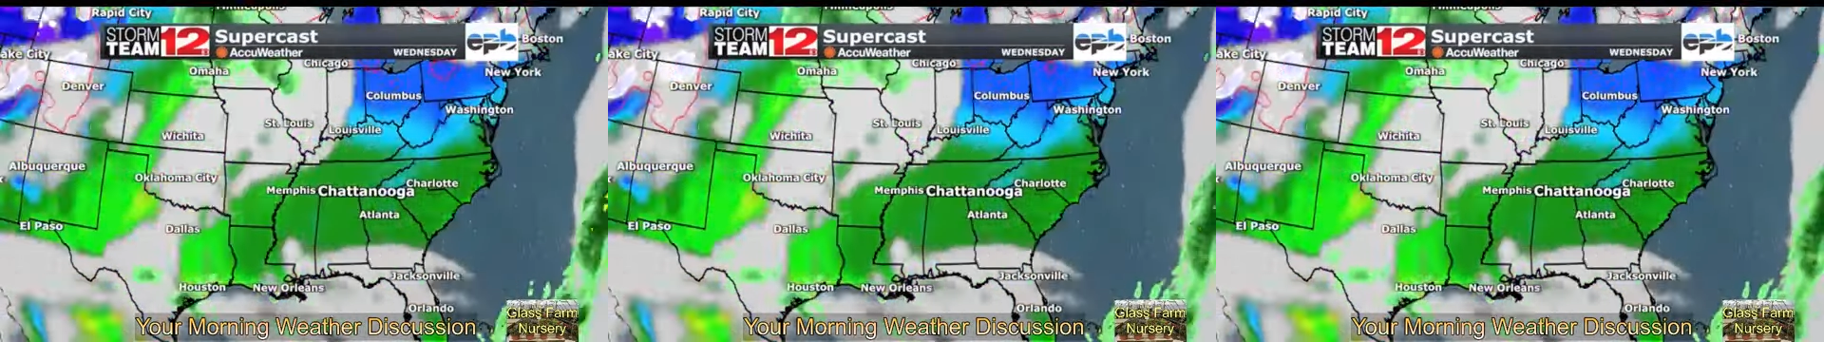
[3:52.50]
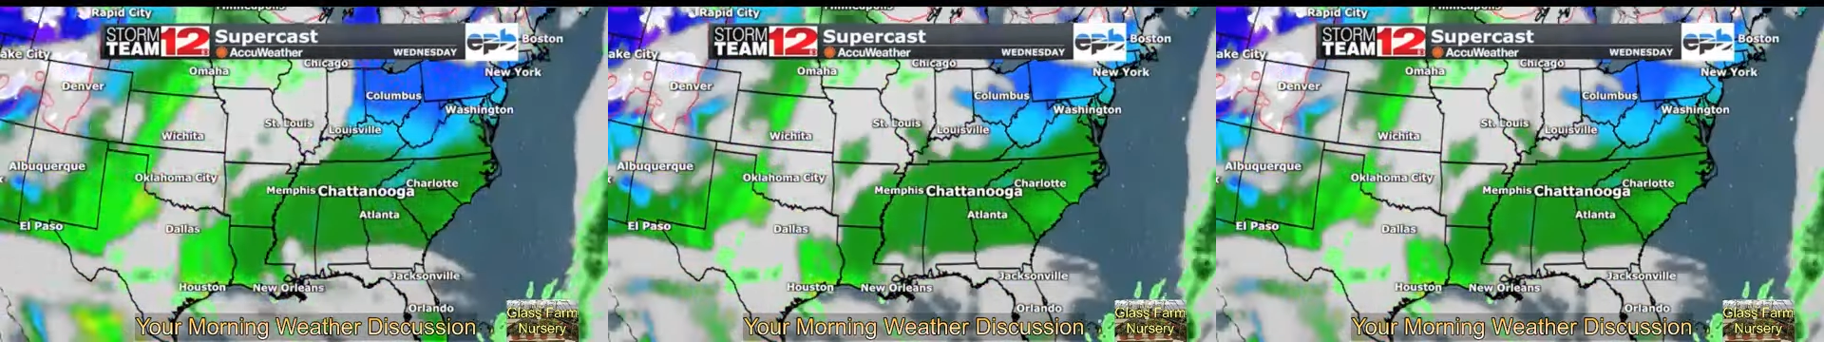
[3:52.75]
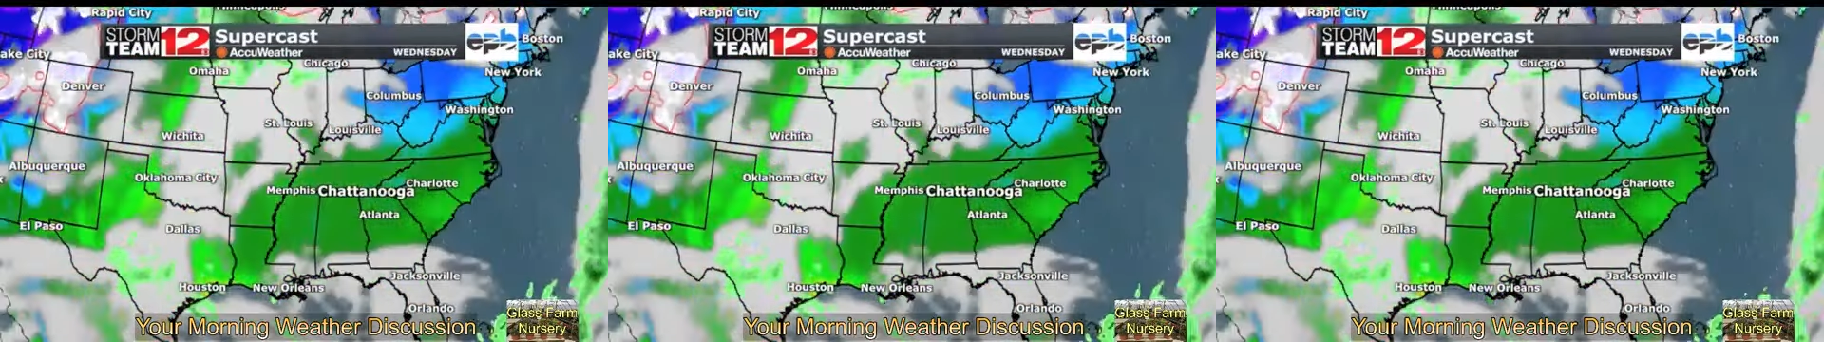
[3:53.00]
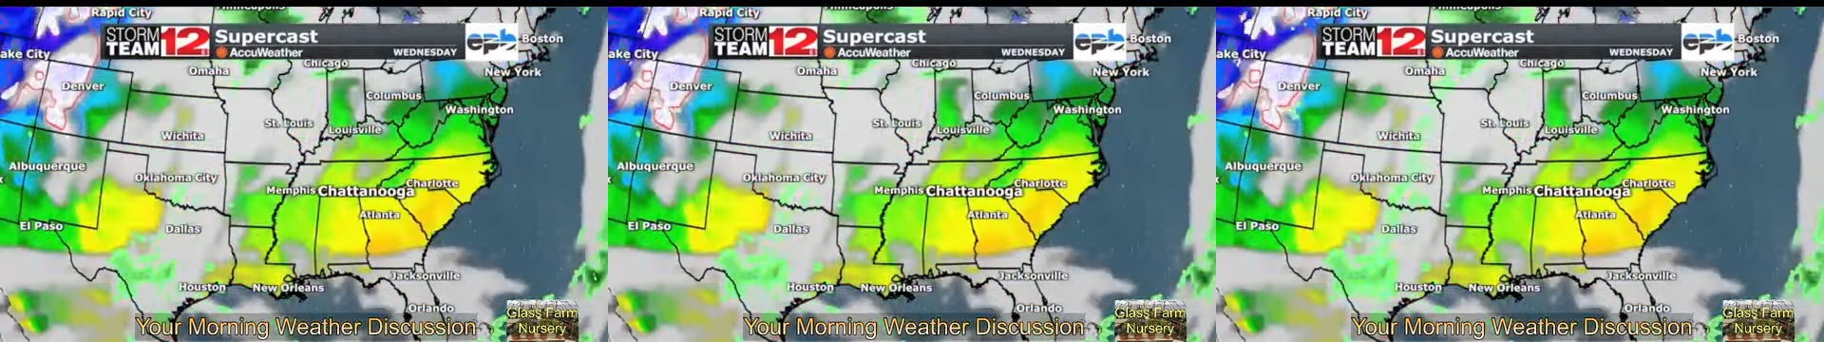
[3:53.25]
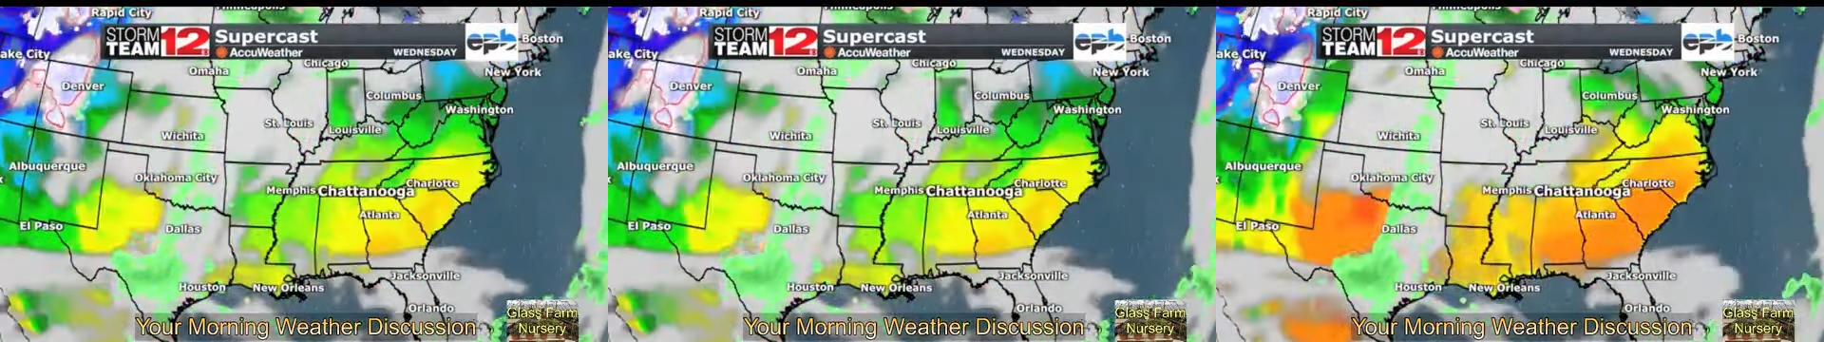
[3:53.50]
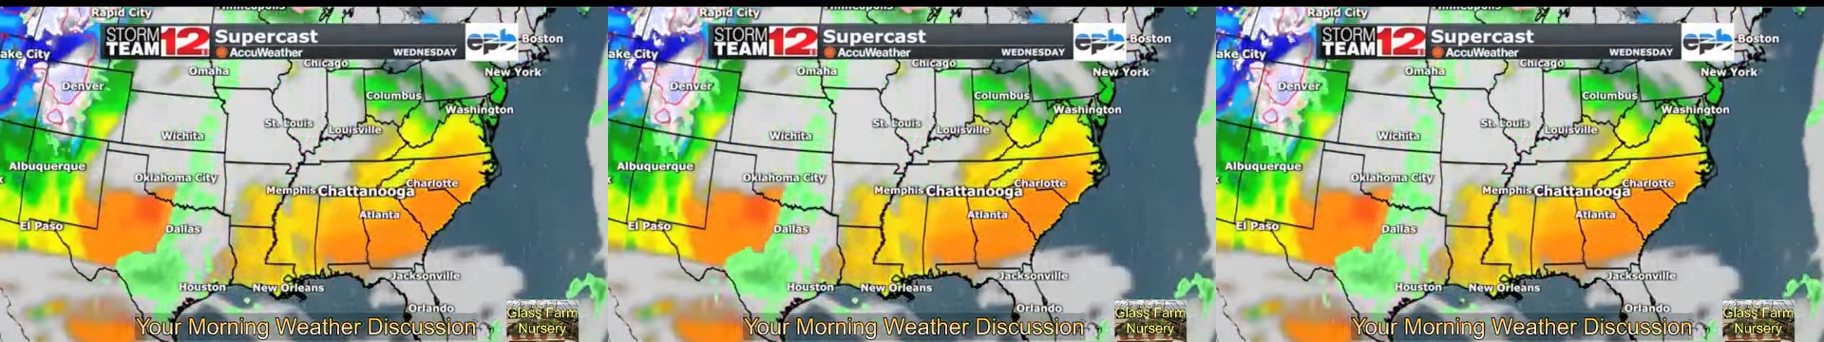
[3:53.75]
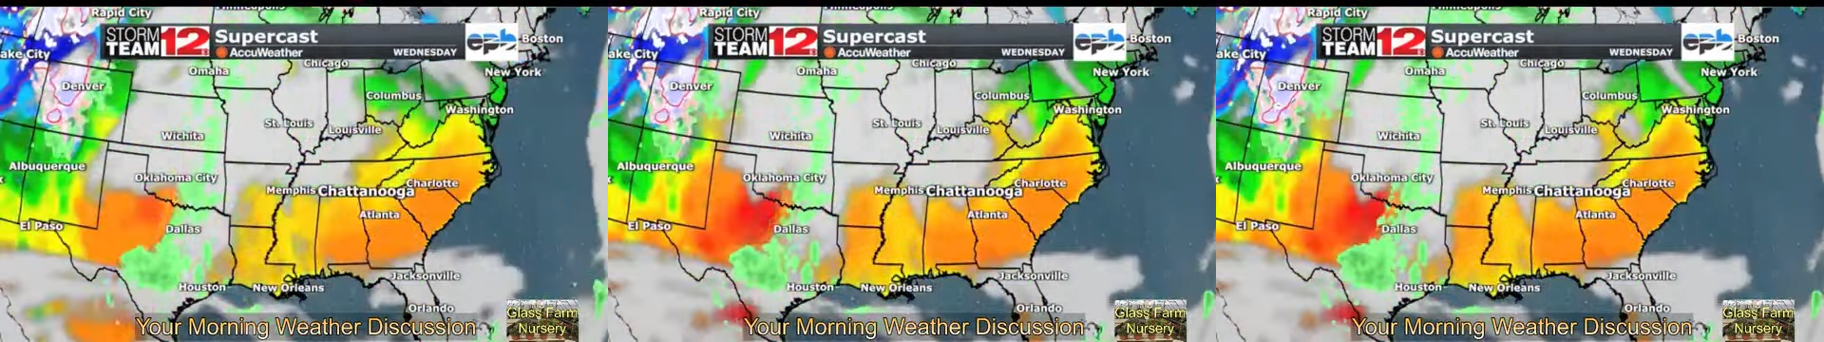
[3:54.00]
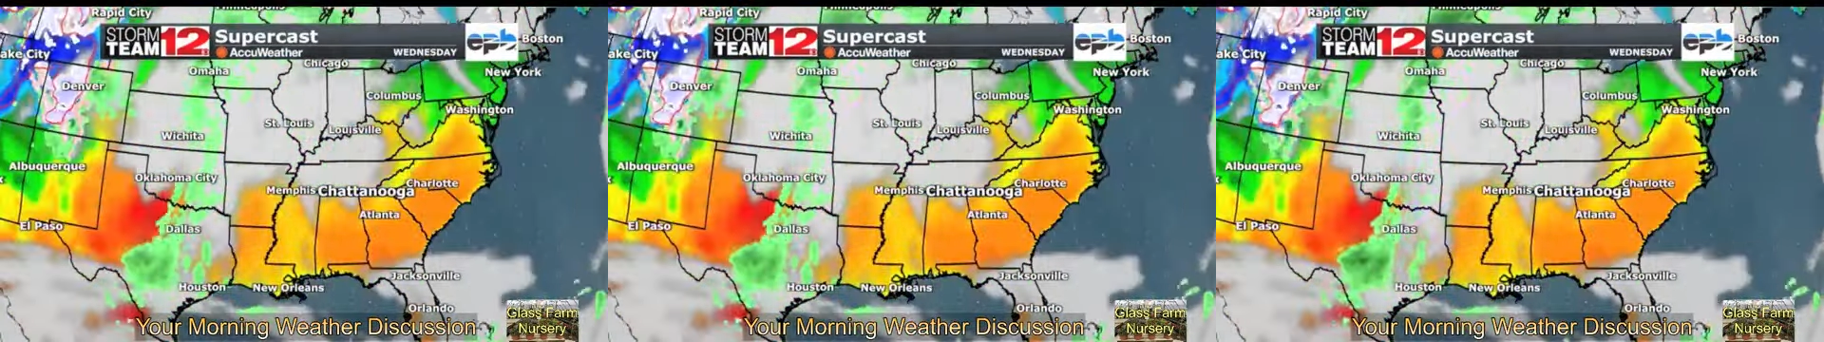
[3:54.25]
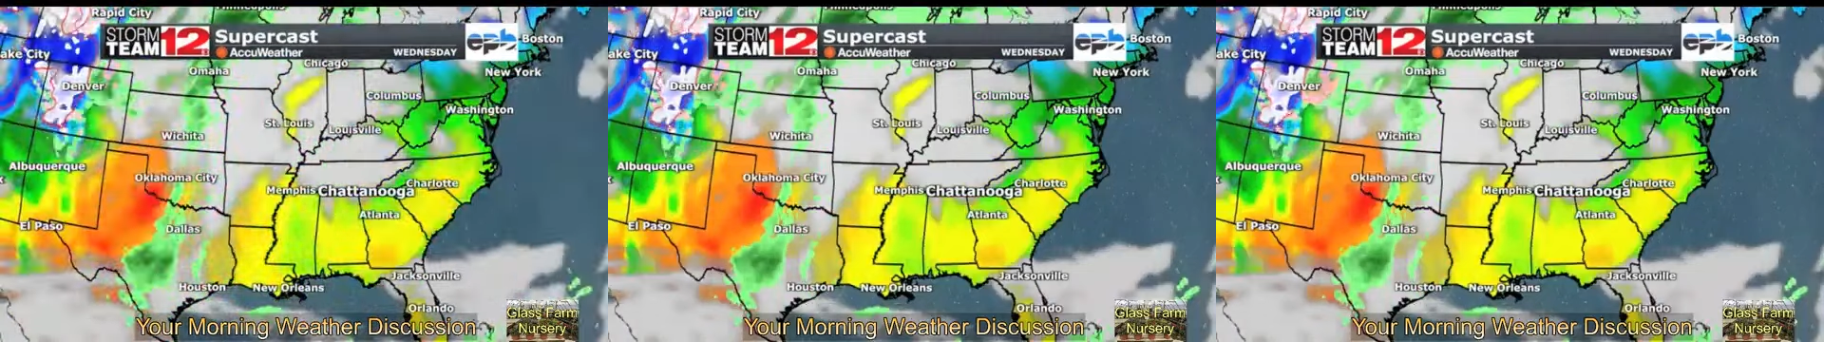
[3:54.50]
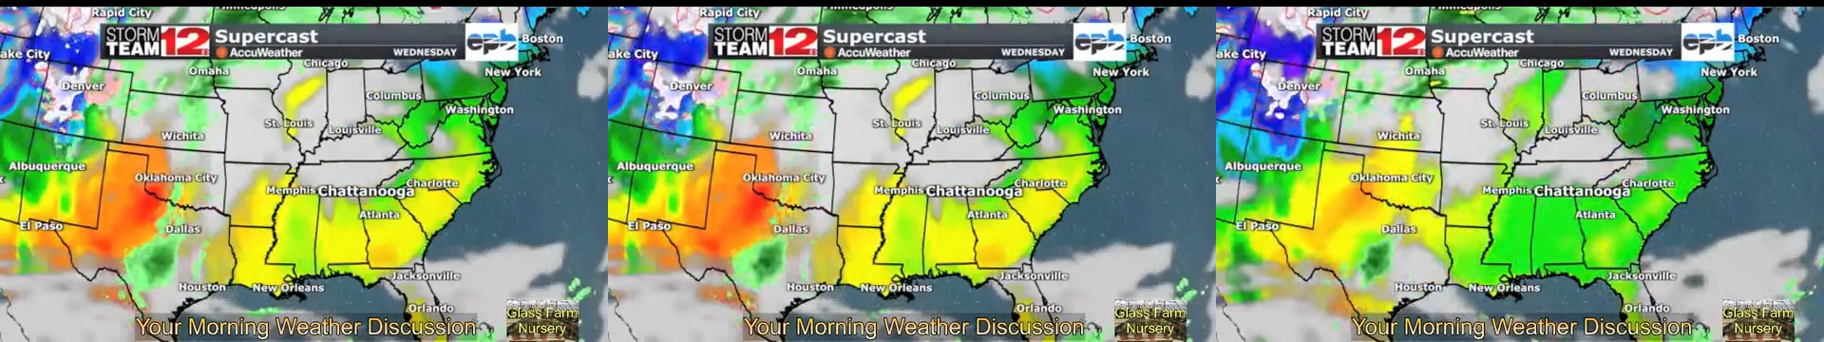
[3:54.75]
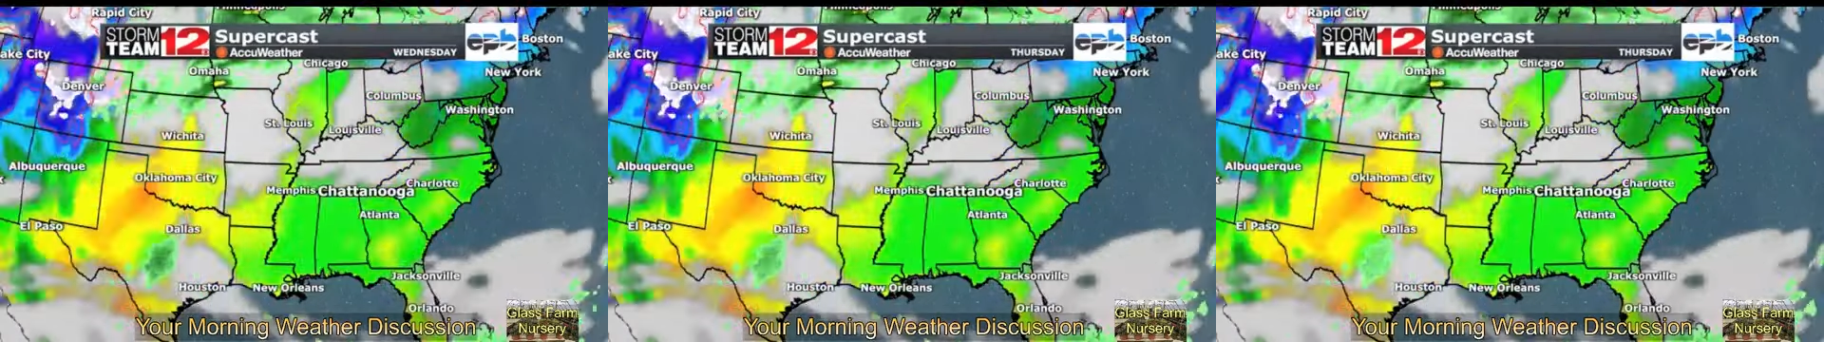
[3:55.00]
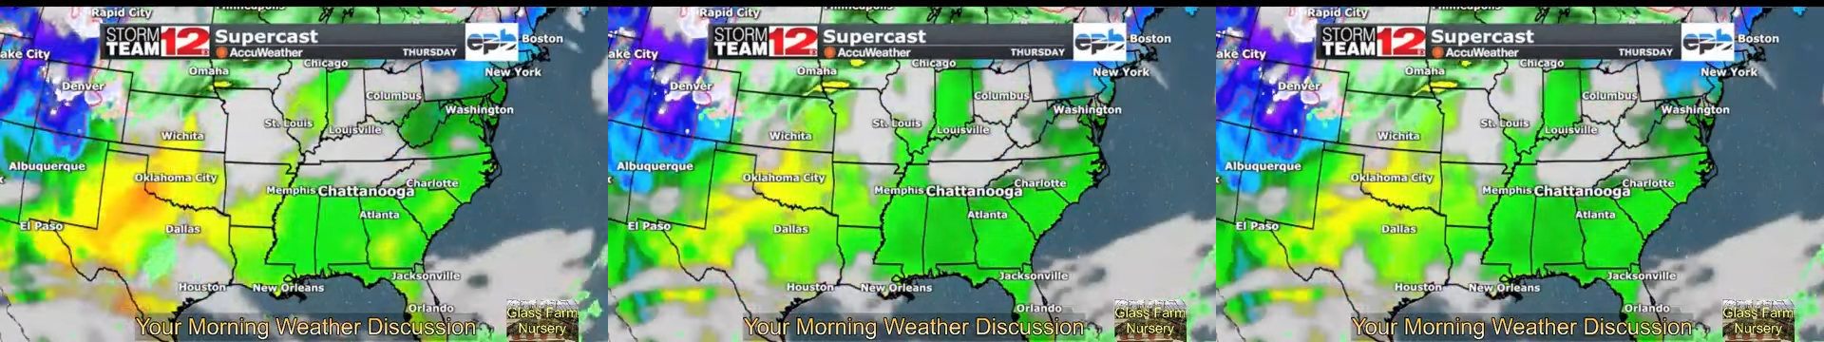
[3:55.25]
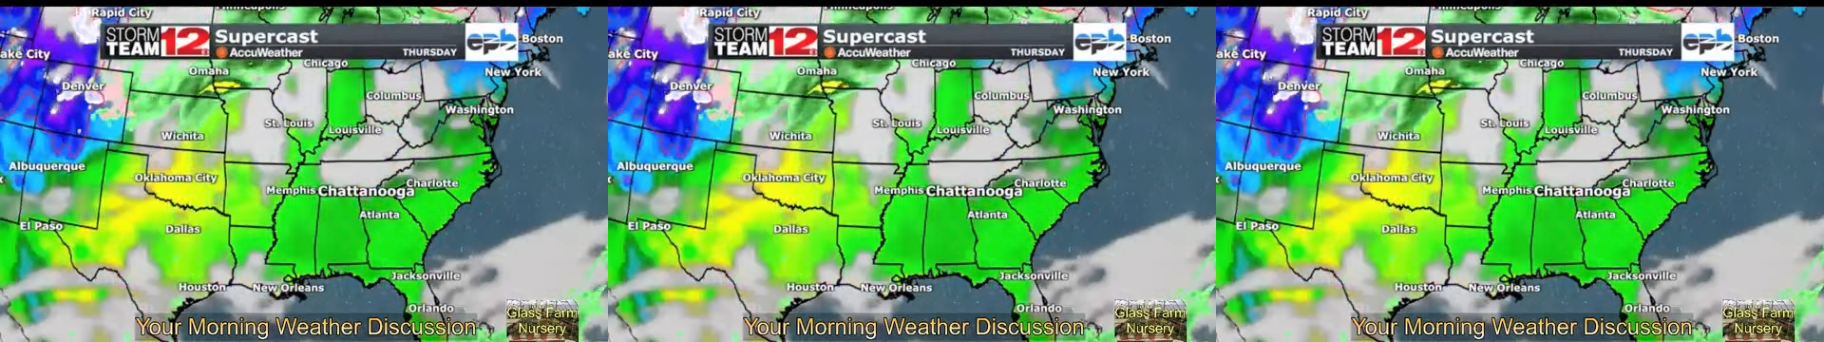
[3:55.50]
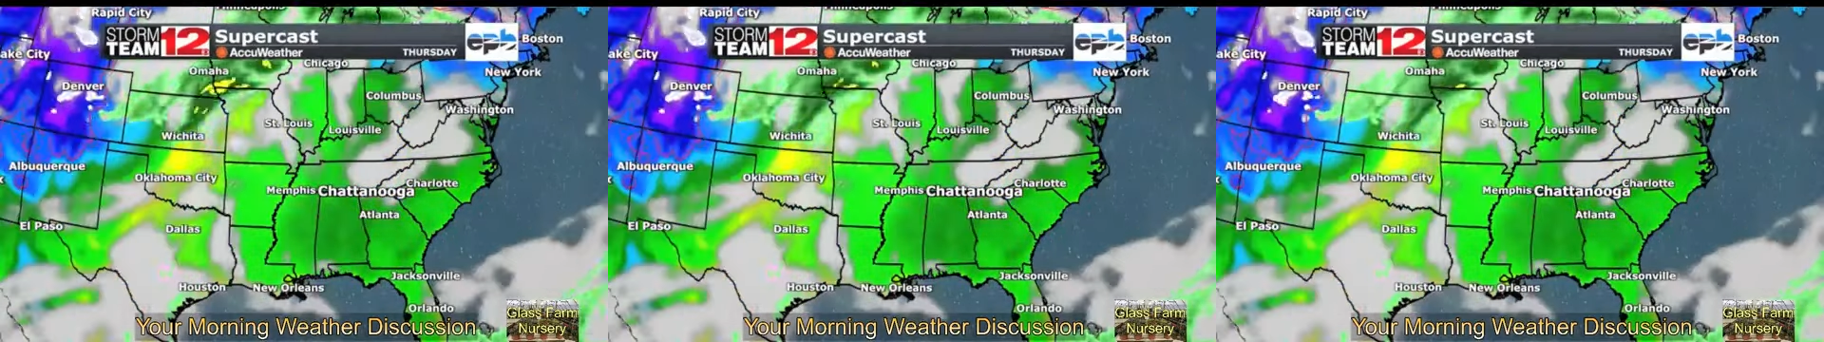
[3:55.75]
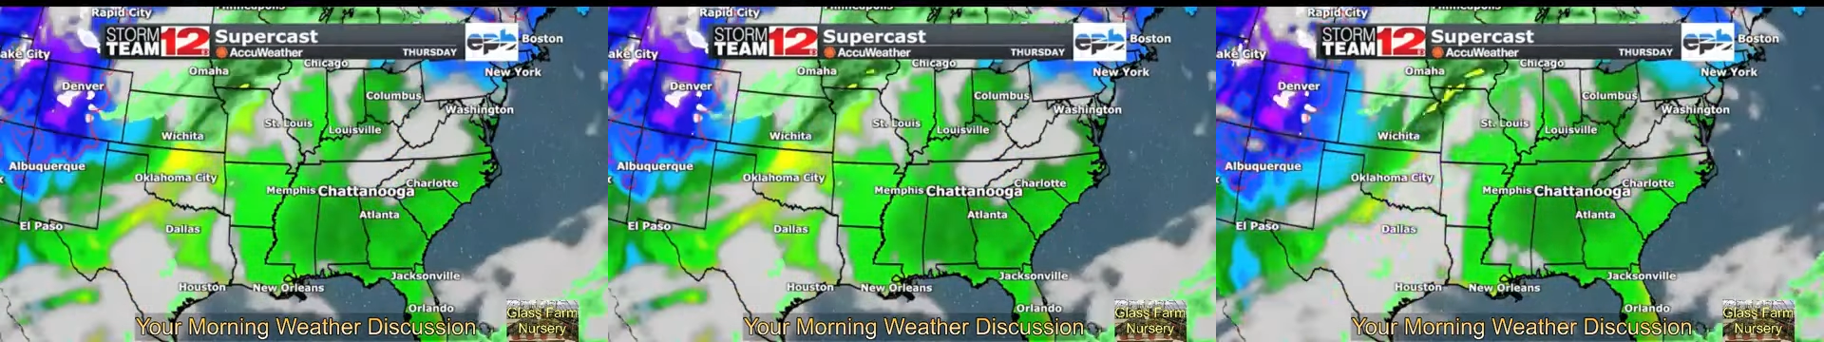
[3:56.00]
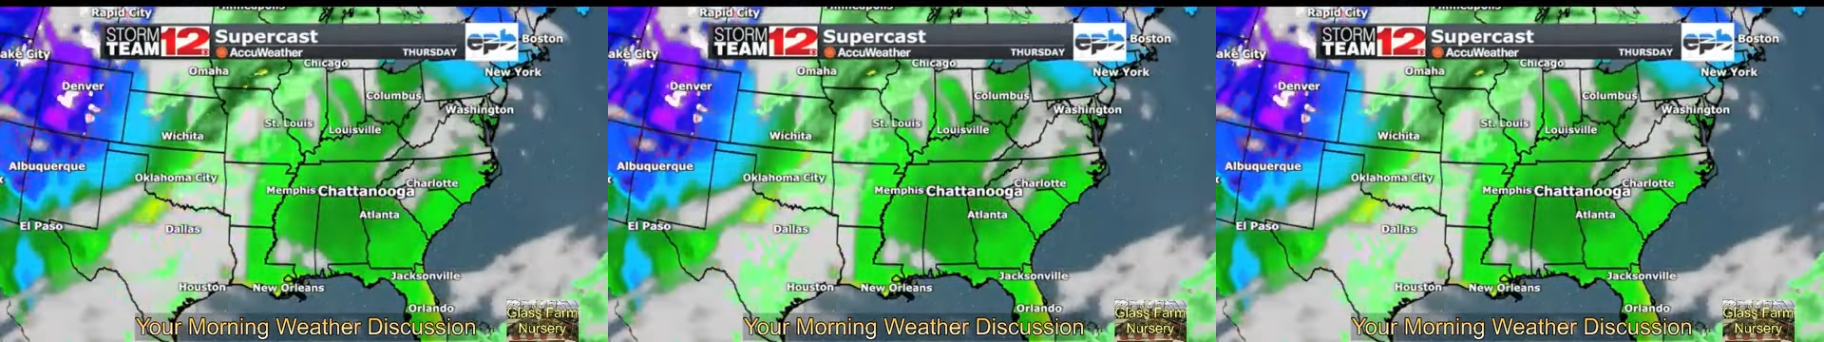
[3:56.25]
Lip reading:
Nobody's mouth can be seen.